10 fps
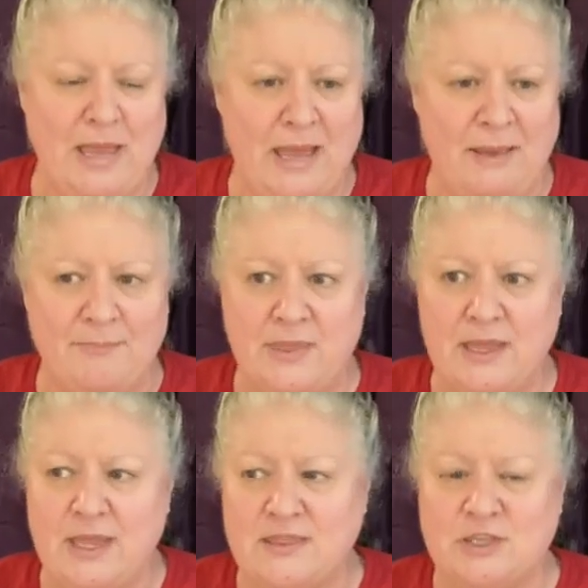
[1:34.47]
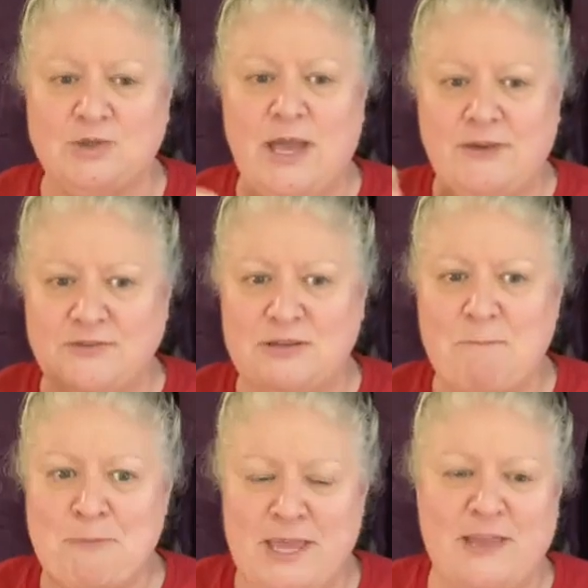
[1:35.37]
um, that you have to
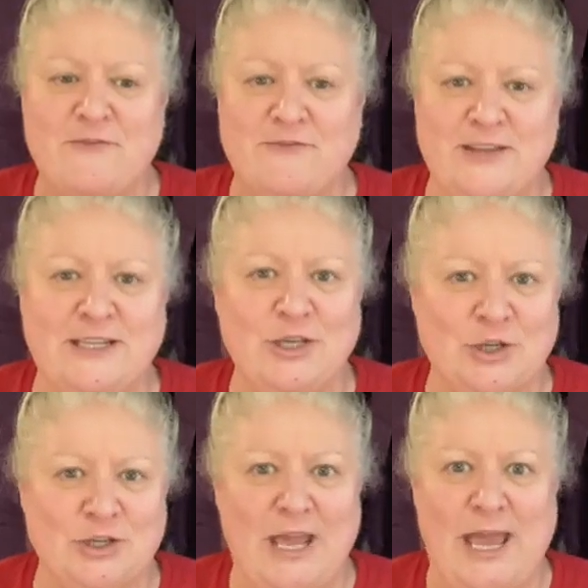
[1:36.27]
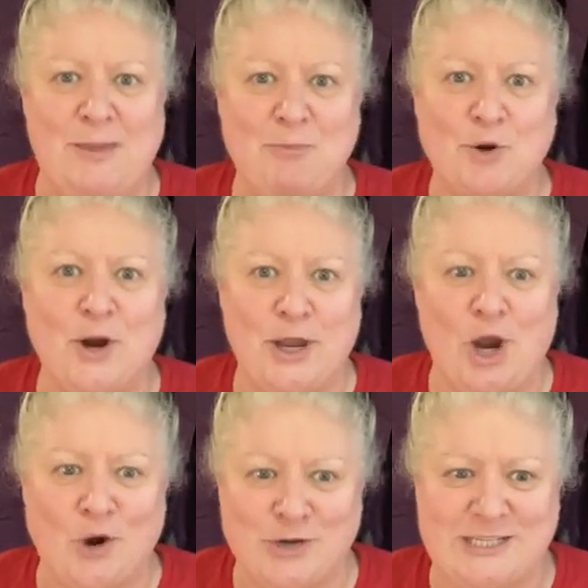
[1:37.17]
make feeling good a
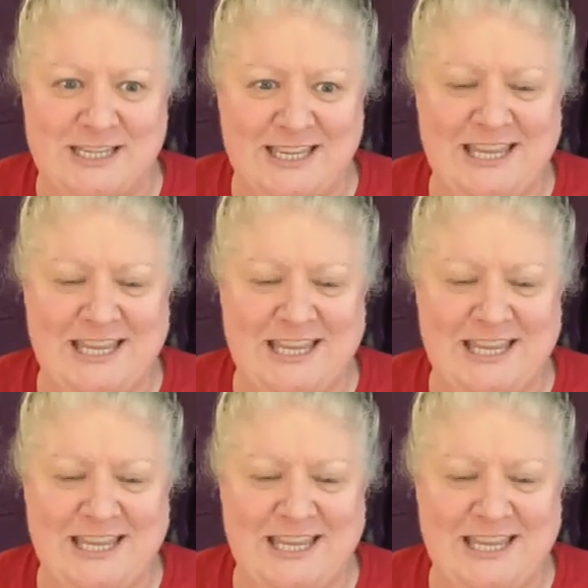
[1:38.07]
priority.